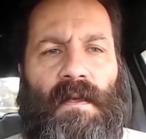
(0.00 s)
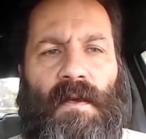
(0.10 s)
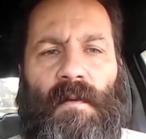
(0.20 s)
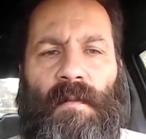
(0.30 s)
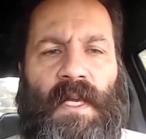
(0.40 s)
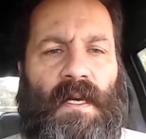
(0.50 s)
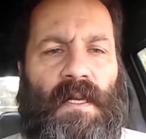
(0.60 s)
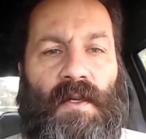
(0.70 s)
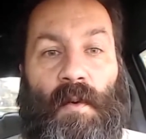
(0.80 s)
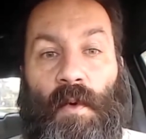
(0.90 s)

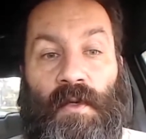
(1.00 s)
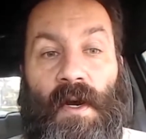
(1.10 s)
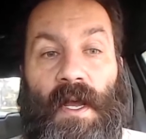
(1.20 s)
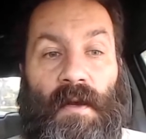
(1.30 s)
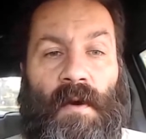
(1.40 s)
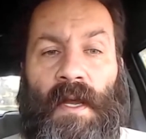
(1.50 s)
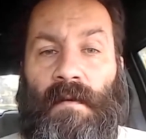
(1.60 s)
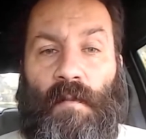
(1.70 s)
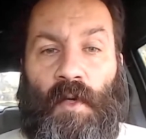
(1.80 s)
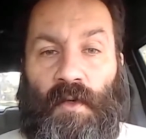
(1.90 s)
Because we're trying,
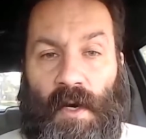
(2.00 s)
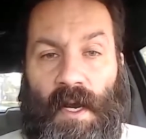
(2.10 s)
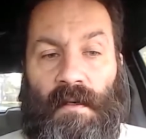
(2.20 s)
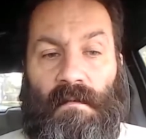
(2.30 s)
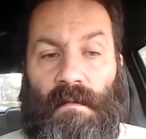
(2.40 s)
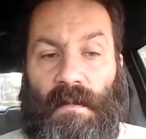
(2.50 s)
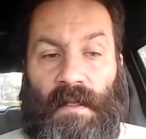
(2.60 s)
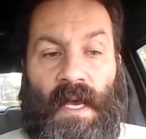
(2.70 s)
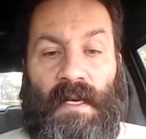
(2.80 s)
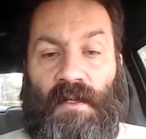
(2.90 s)
right? We're trying.
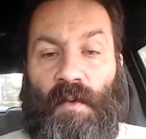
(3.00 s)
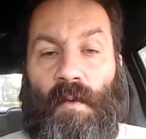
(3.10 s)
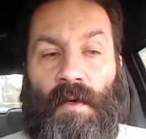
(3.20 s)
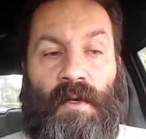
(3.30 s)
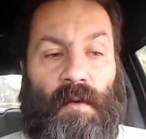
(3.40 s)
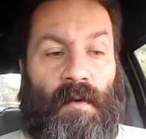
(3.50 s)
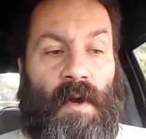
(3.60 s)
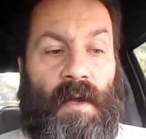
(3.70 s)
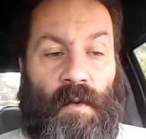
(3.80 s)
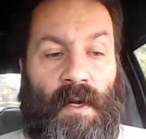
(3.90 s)
That is what we're doing,
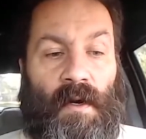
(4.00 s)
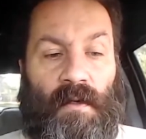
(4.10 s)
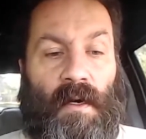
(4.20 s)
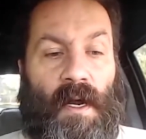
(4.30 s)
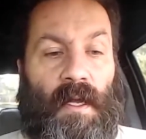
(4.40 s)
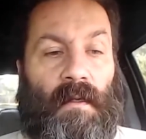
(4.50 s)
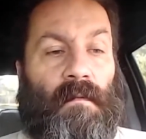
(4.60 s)
right? We are trying.